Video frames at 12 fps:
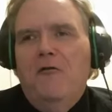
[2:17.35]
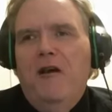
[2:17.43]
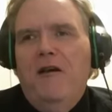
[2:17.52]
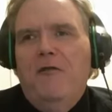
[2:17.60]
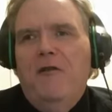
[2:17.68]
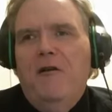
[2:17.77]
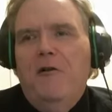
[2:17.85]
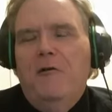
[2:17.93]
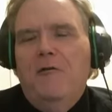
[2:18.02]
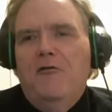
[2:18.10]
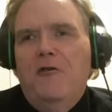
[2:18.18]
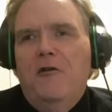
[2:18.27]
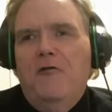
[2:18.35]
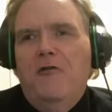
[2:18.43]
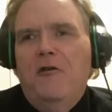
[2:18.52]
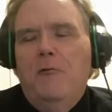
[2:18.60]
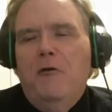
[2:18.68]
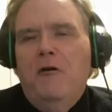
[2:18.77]
out there on shirts and
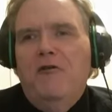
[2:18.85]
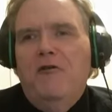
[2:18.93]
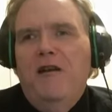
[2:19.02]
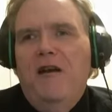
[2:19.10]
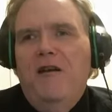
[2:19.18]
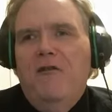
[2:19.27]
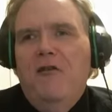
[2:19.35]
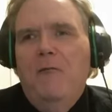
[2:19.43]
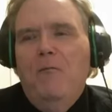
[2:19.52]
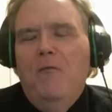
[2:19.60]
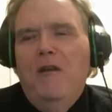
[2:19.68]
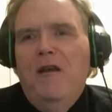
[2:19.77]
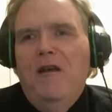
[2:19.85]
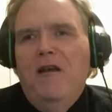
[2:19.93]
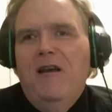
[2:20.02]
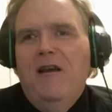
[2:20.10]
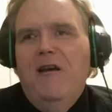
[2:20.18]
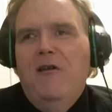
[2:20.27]
other merchandise.
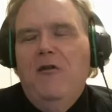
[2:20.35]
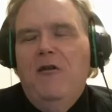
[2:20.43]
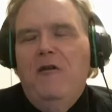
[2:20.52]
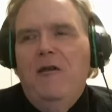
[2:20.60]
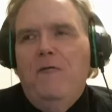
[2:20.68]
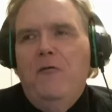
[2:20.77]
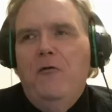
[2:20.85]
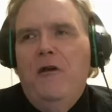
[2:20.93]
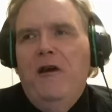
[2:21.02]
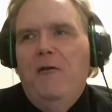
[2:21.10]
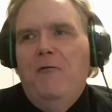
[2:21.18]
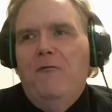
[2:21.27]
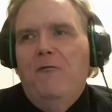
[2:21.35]
And if you have